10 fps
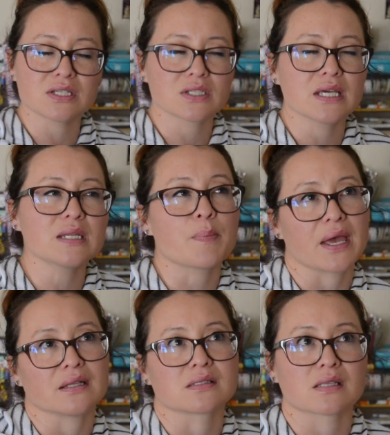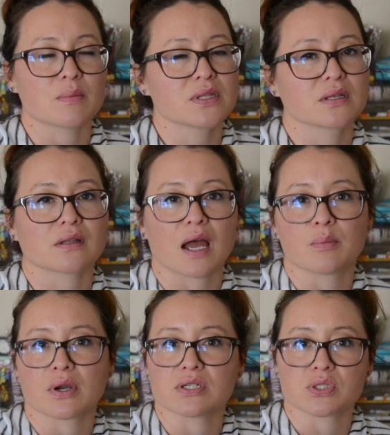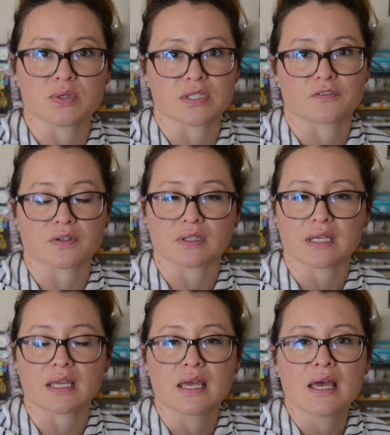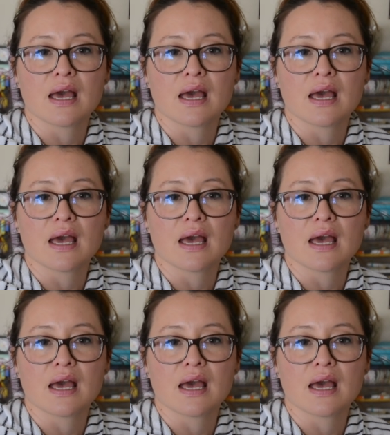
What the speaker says: It depends. Some of the libraries do it differently,